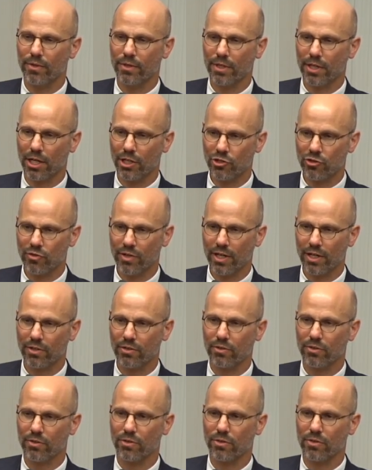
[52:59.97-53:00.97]

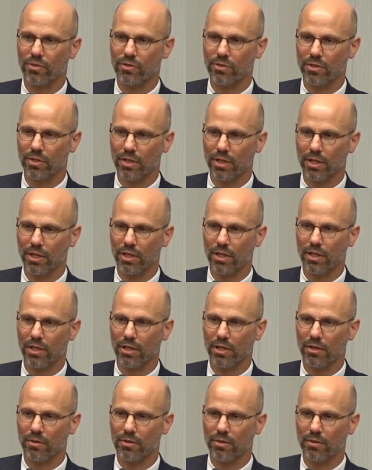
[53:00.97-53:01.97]
contractors
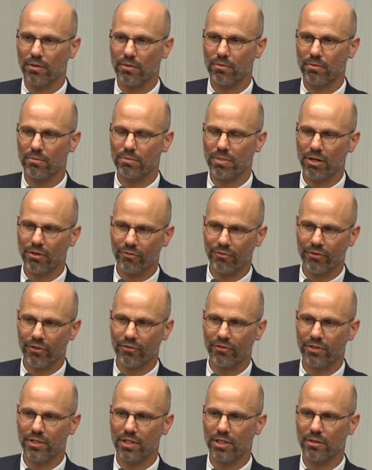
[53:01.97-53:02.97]
in about
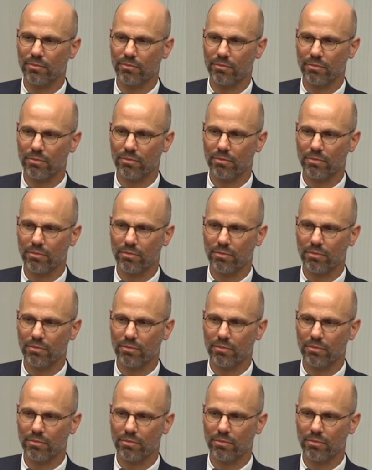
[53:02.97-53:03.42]
15